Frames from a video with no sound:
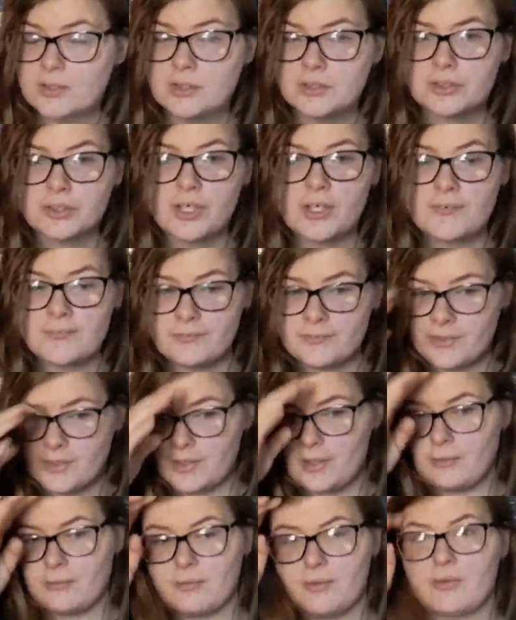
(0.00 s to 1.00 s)
to try and
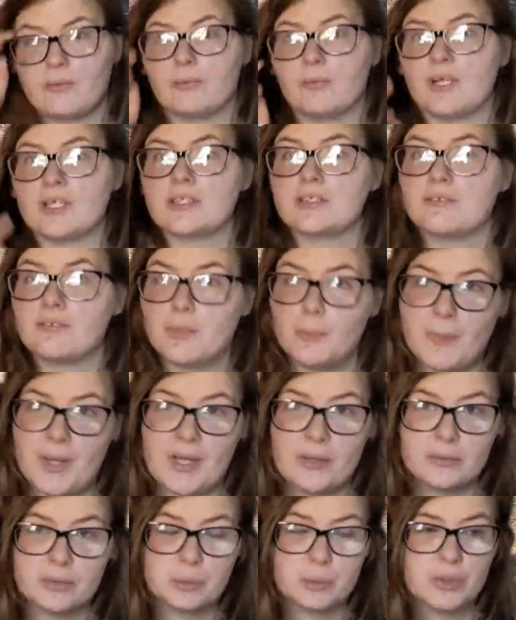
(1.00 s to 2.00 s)
figure out where the rest of the
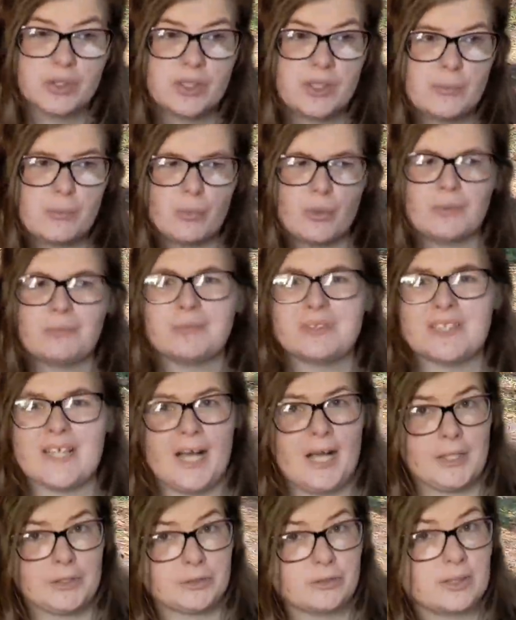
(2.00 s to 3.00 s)
mounds were and what was
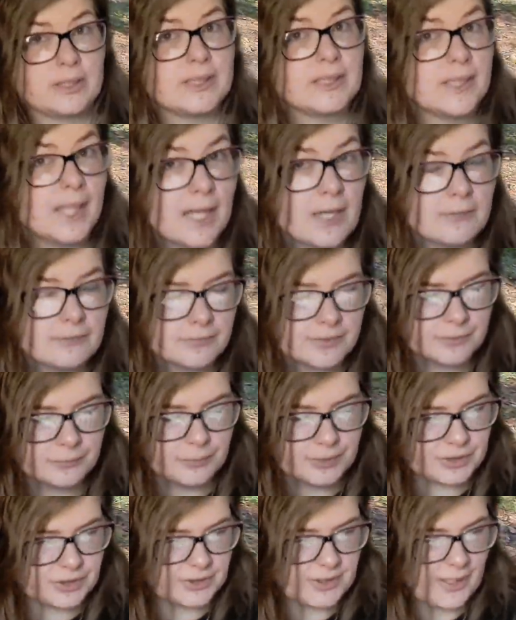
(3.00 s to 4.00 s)
actually left, which is